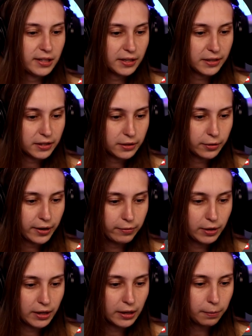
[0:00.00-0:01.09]
it says. Okay,
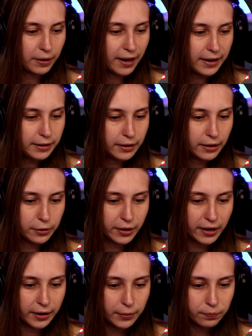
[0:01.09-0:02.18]
we can apply and
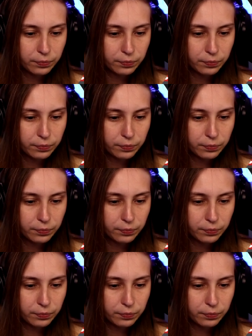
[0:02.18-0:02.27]
okay.